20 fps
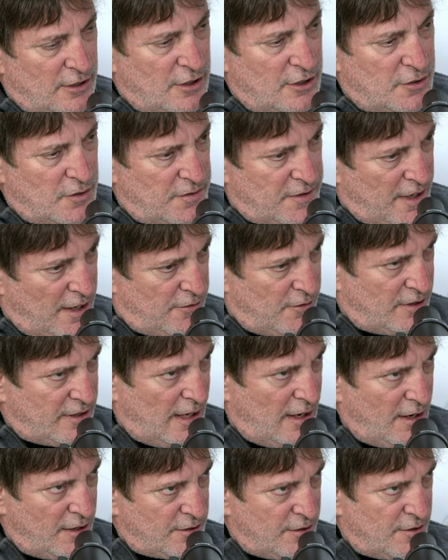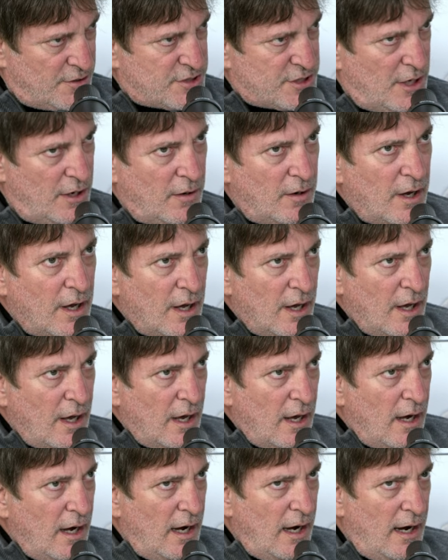in to do the other character. So,
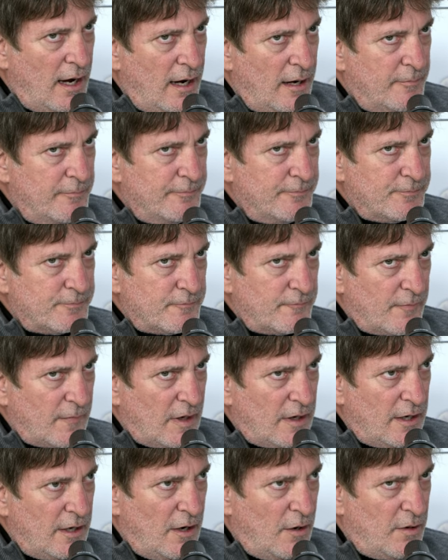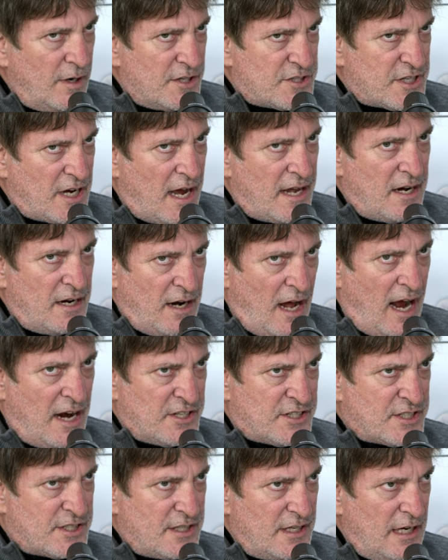you know, and it's kind of
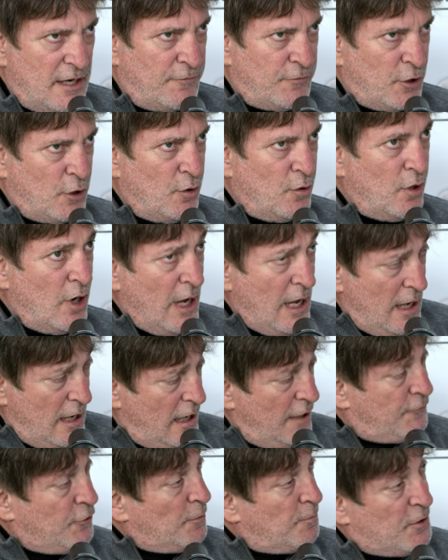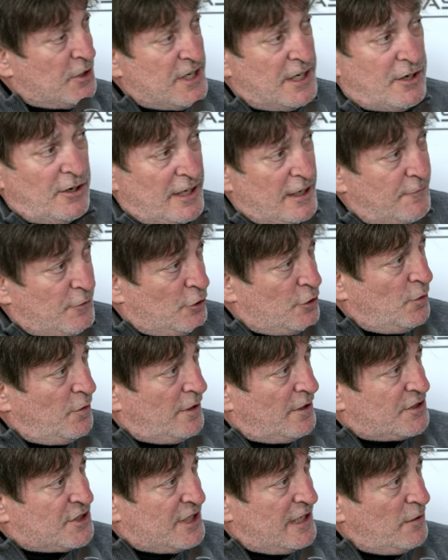nice if you're particularly if you're
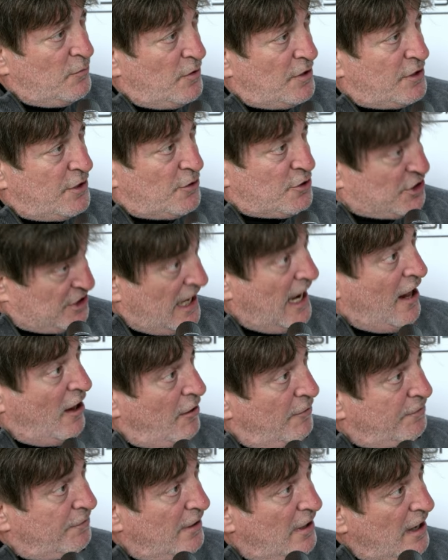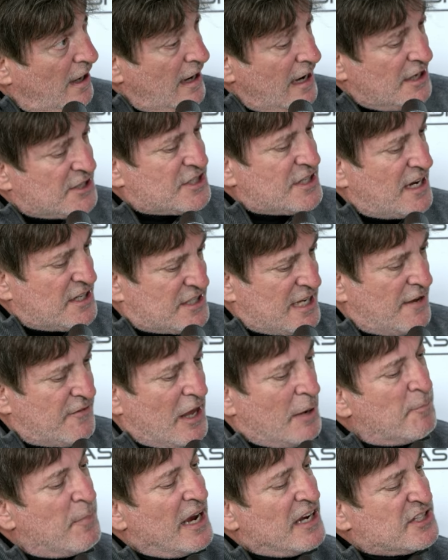doing a scene with yourself, it's nice to have
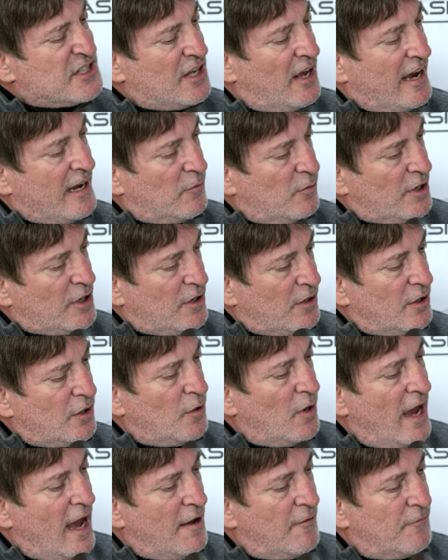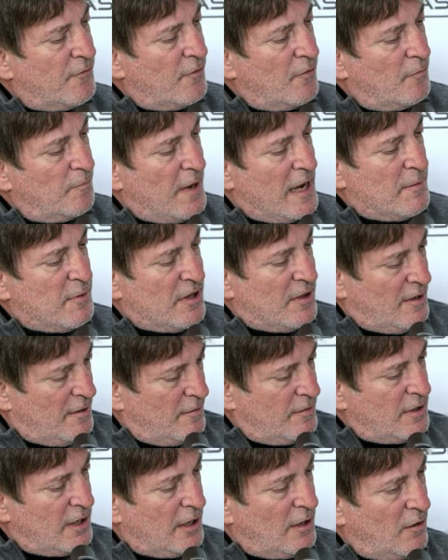that baseline where you have maybe the
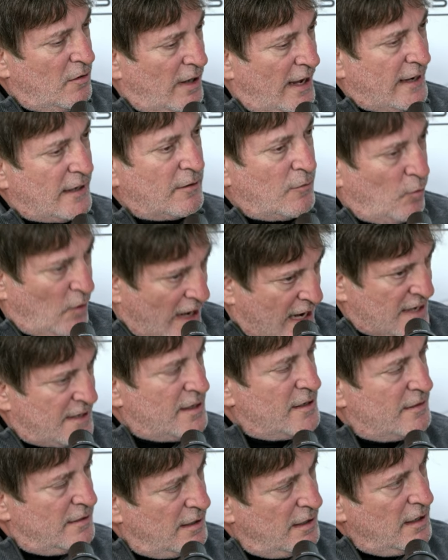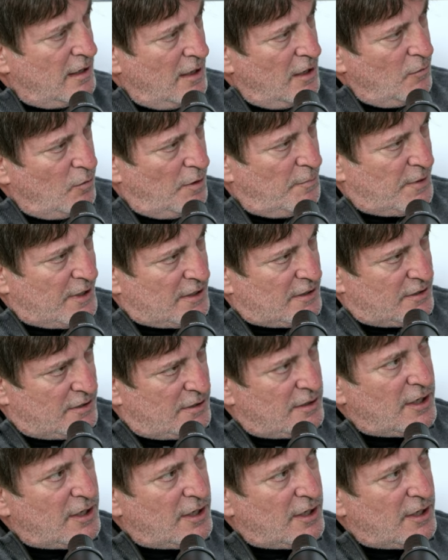like Raiden will be,